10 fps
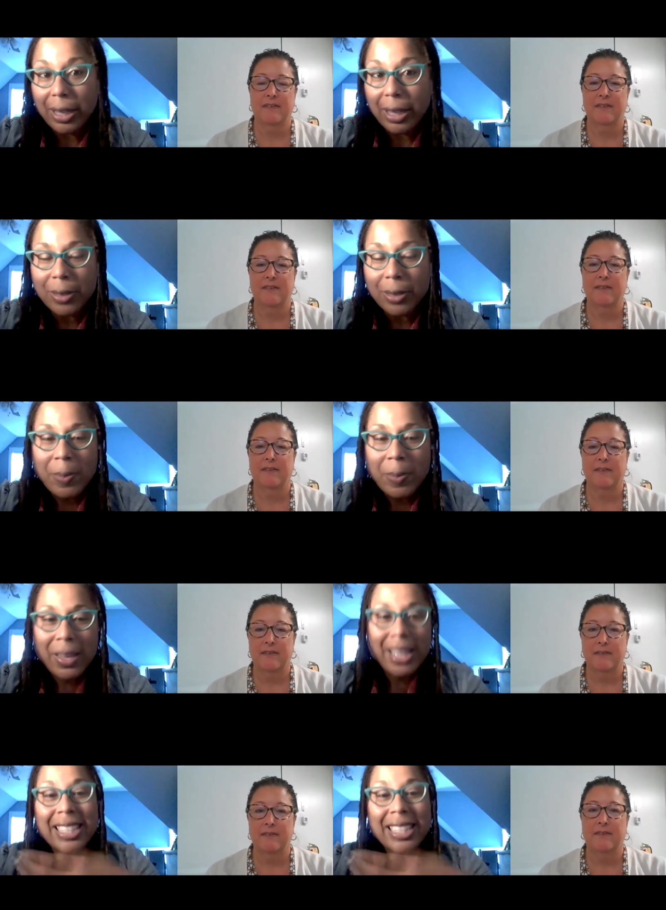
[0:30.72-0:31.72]
Speaker 1: of.
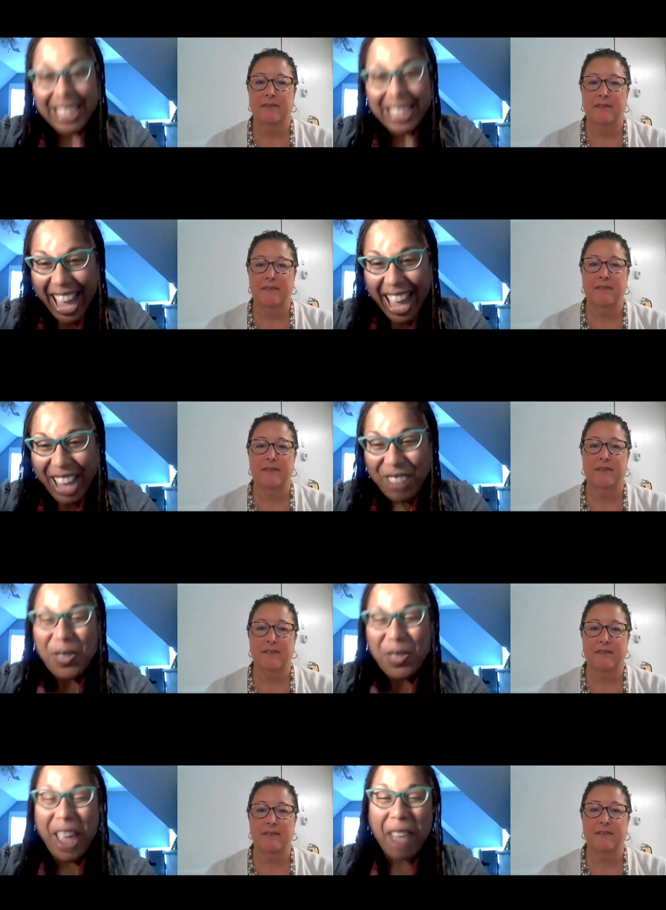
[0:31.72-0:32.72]
Today,
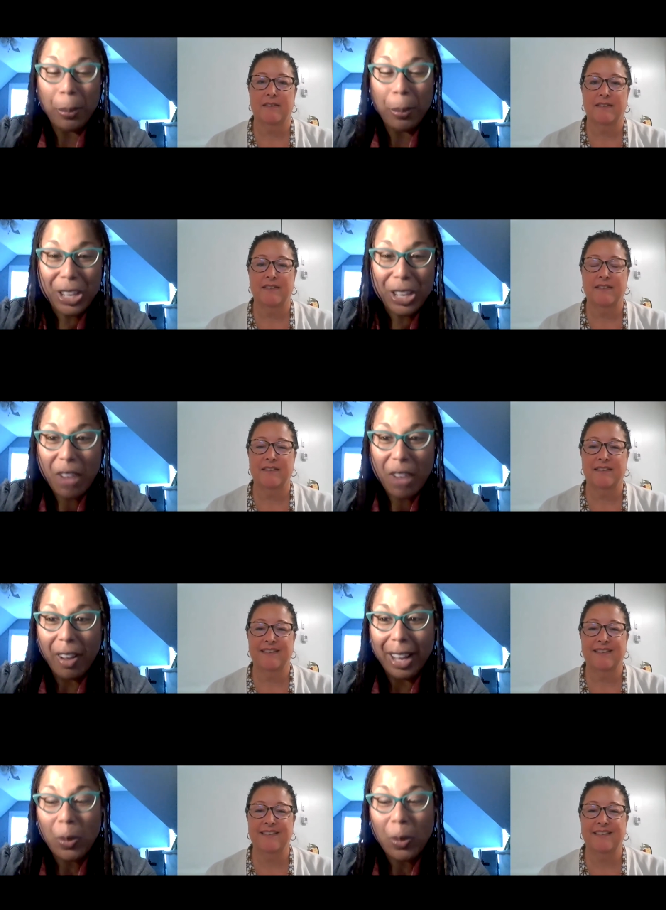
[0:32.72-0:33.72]
we have the pleasure of
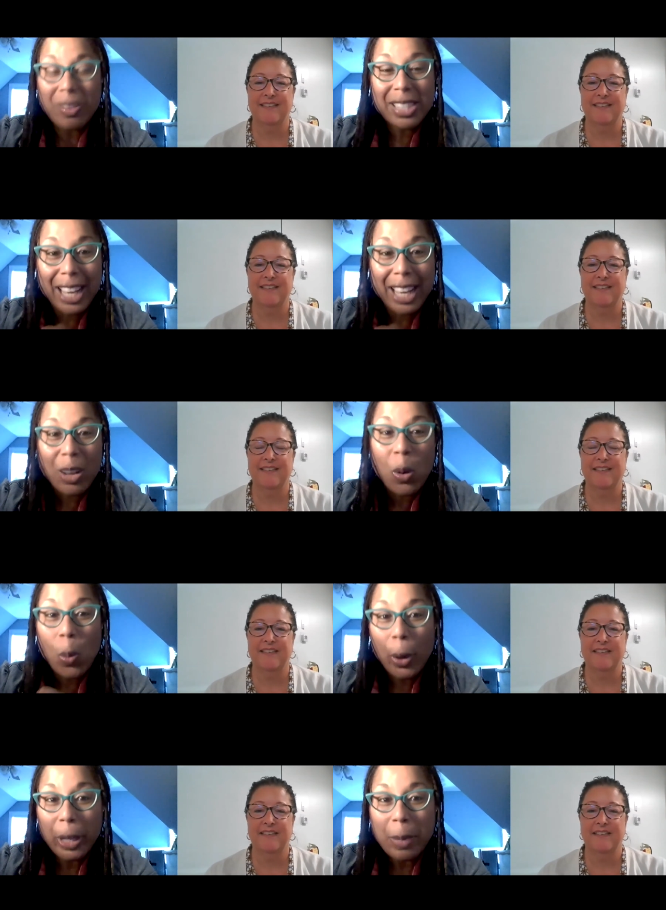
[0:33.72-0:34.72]
connecting with Tina
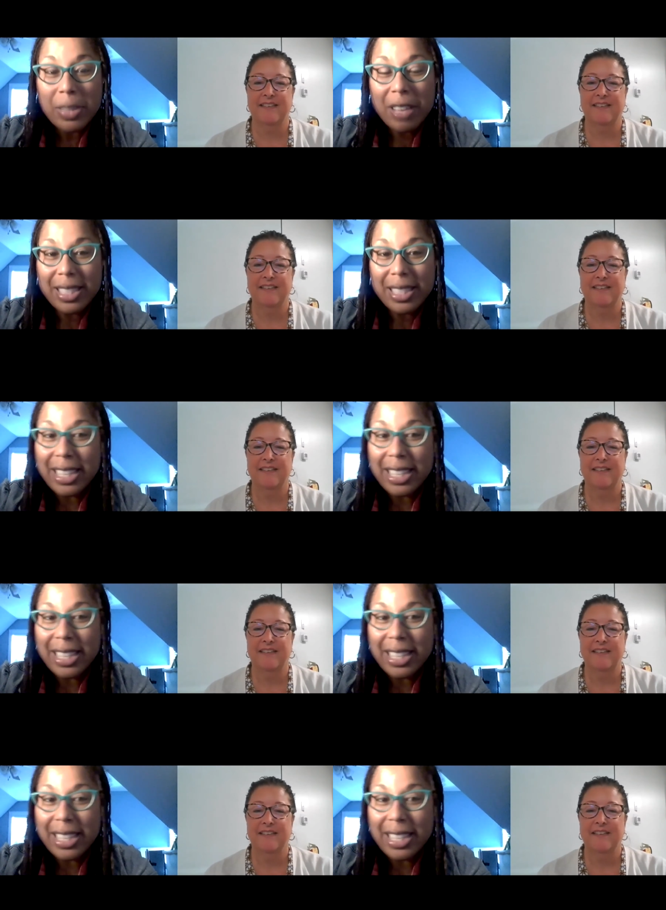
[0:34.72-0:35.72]
Williams of
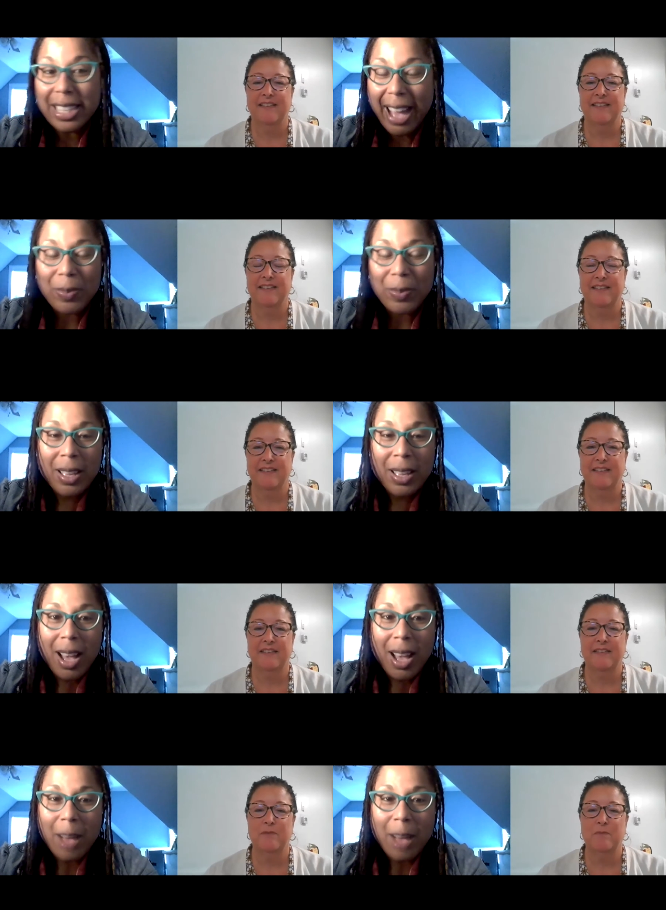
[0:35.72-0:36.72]
CETI.
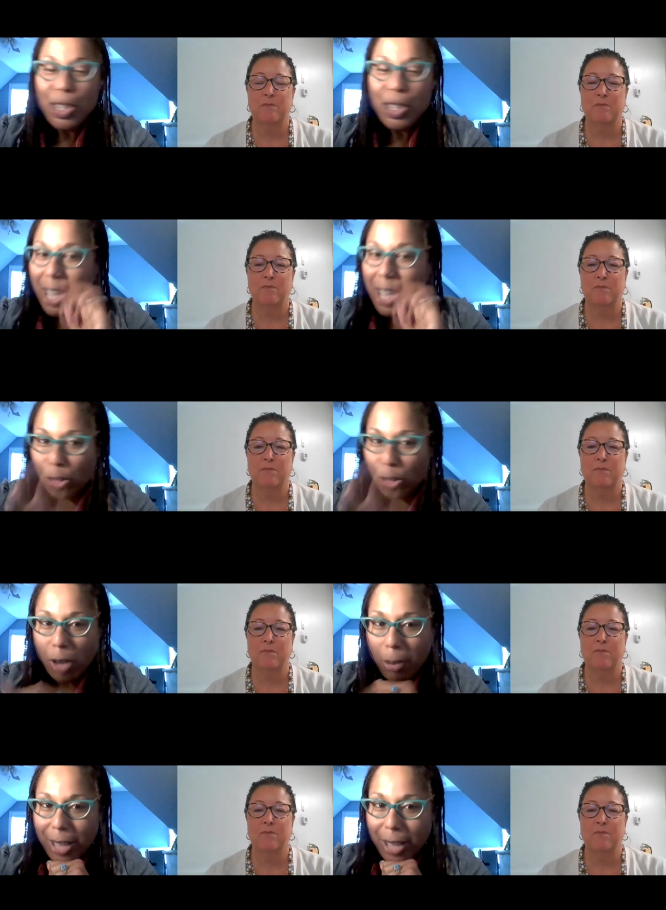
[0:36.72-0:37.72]
She's a
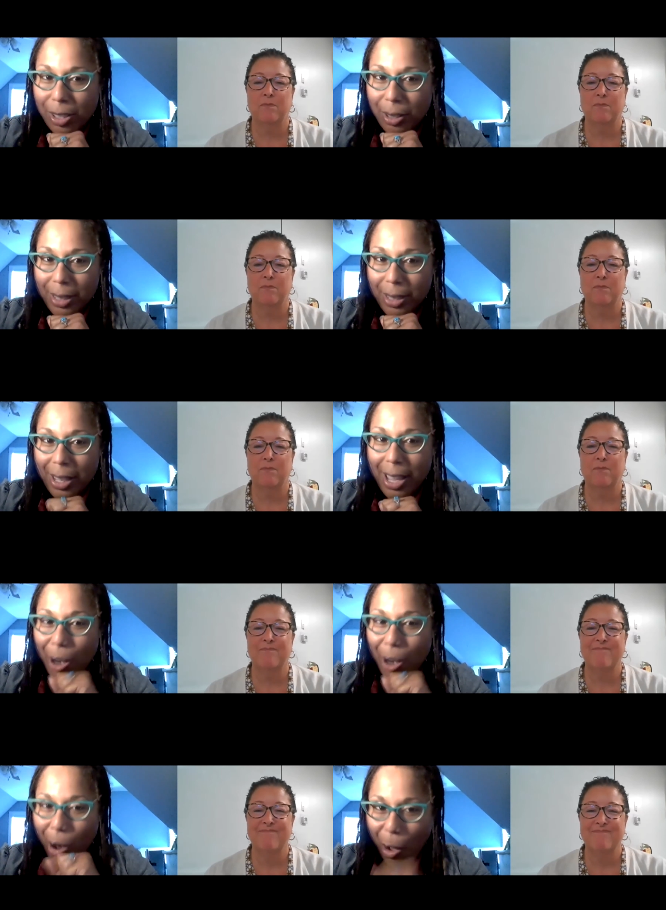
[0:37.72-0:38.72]
trailblazer in
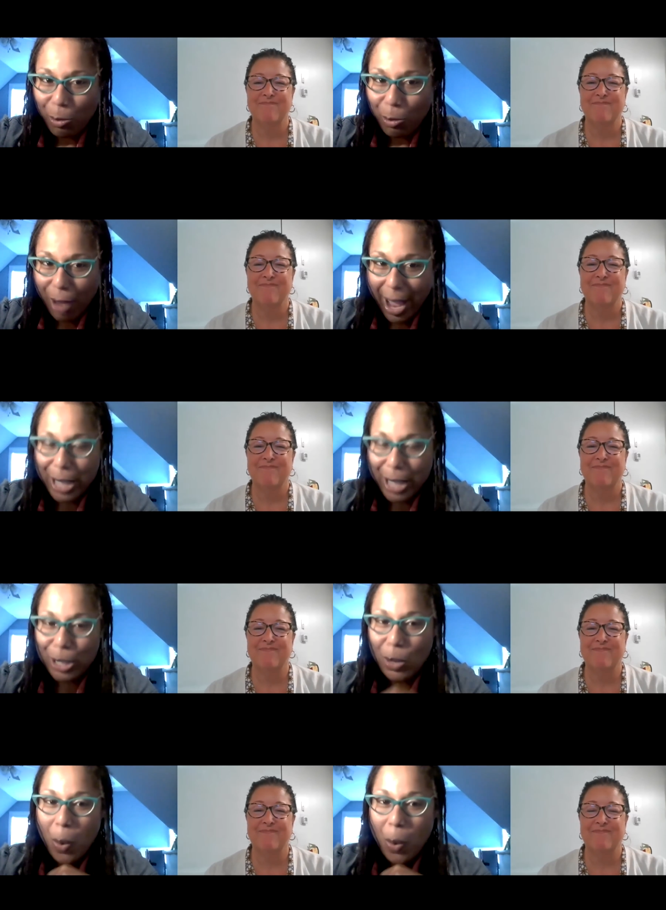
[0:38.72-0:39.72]
her own right. And so
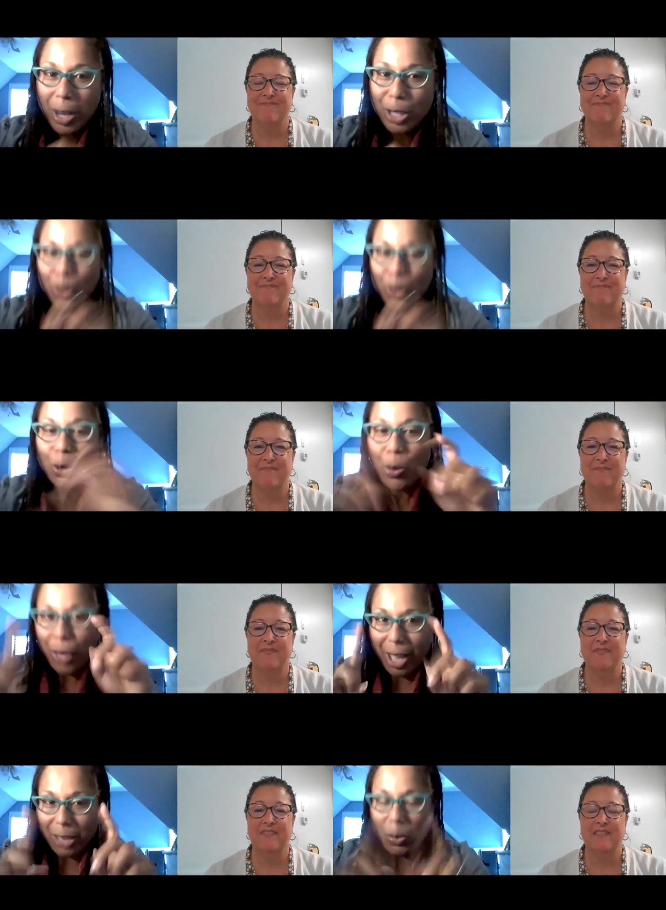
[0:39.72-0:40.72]
we want to do two
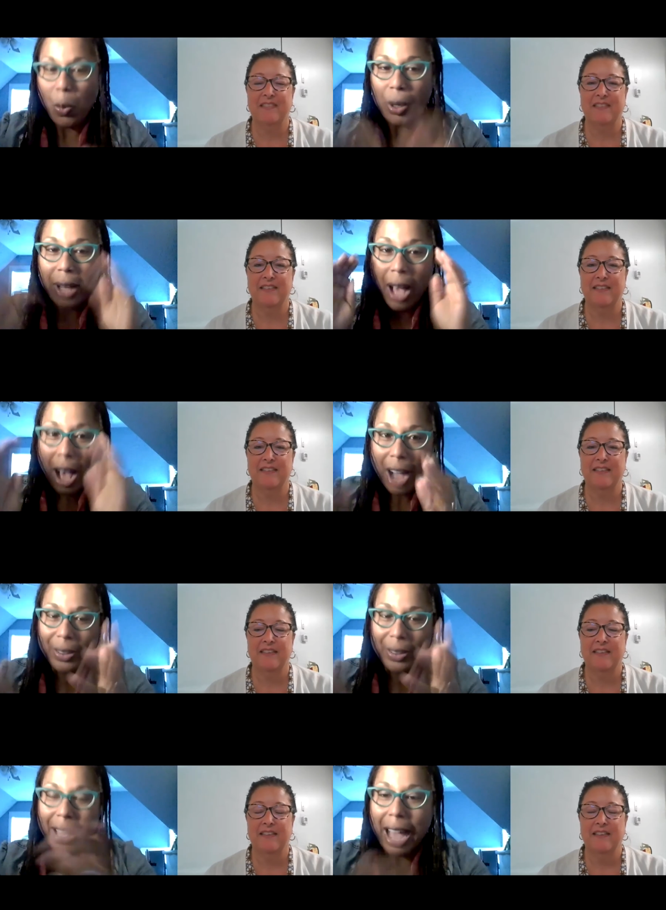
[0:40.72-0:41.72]
things. We want to honor
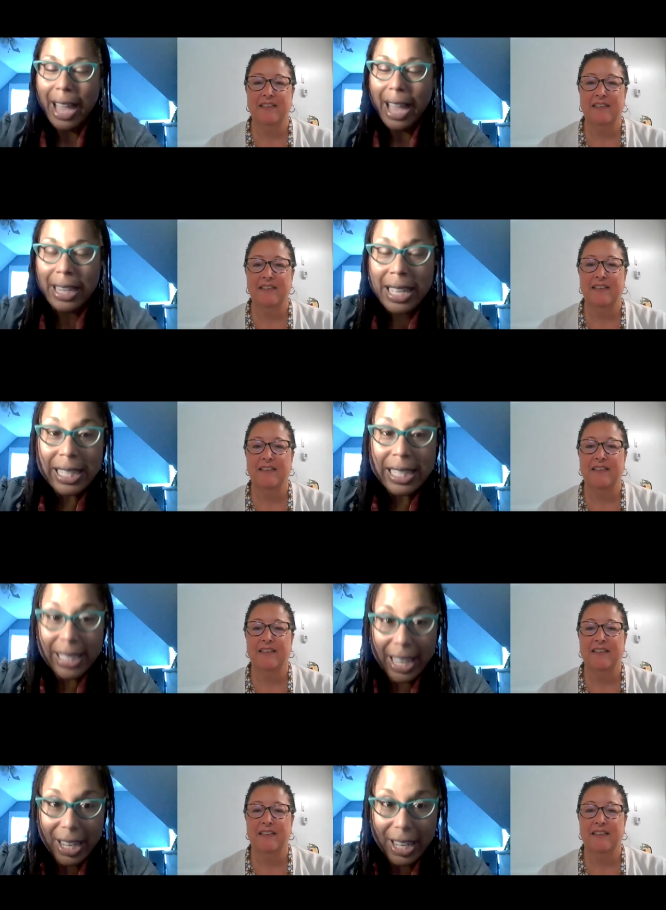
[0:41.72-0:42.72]
and highlight
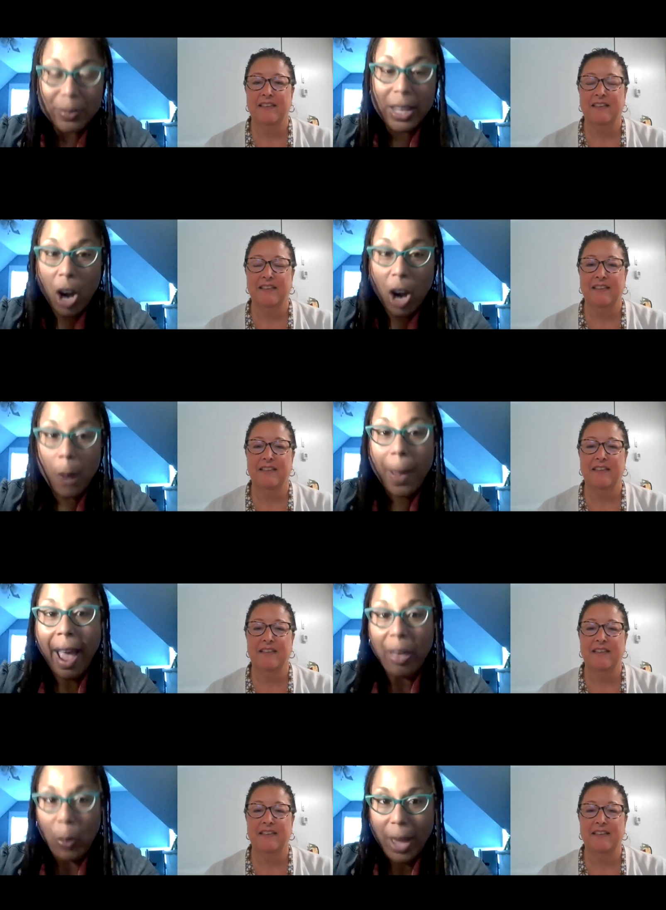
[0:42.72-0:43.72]
Tina and her
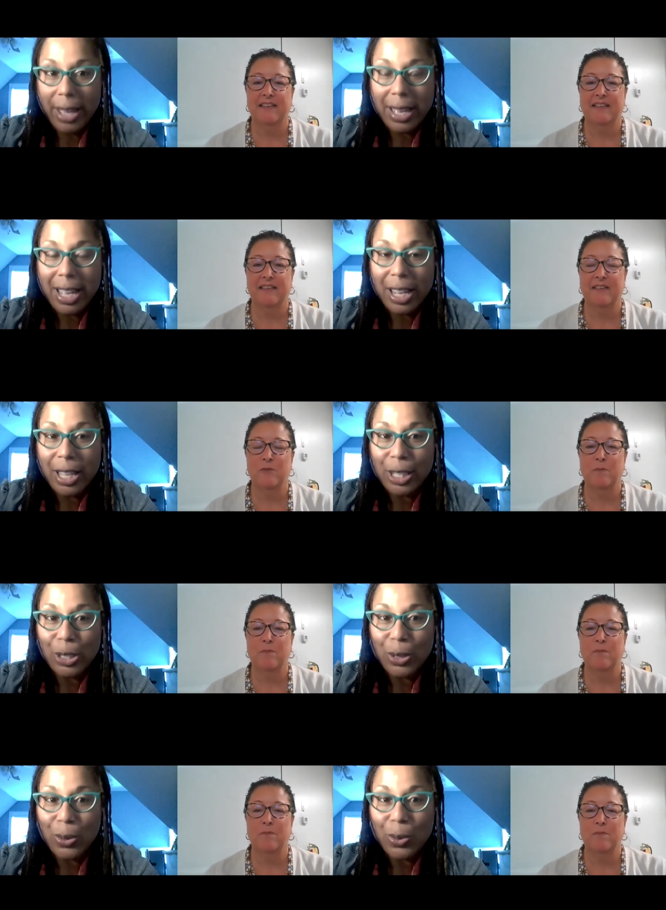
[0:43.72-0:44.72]
pathway
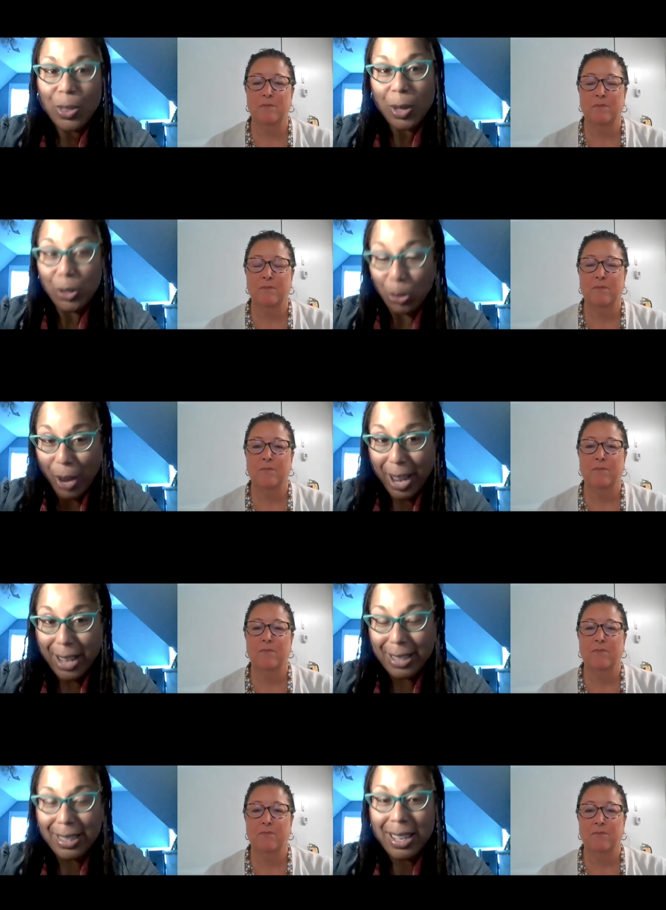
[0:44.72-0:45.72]
into the trades.